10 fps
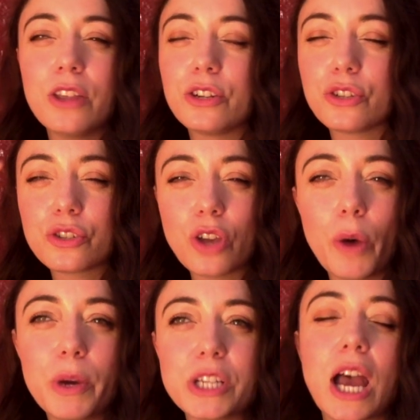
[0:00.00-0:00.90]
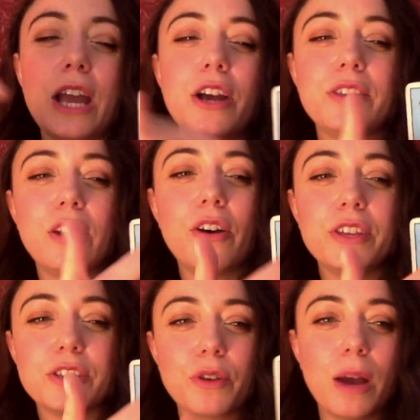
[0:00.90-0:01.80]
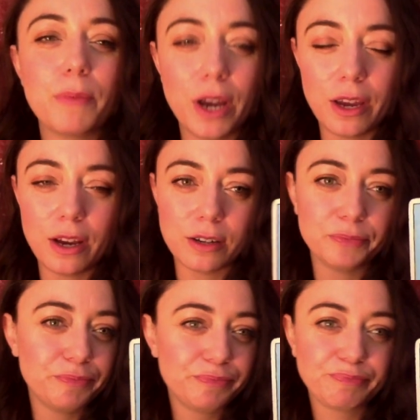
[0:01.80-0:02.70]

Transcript: which is so much higher than all this crap right here.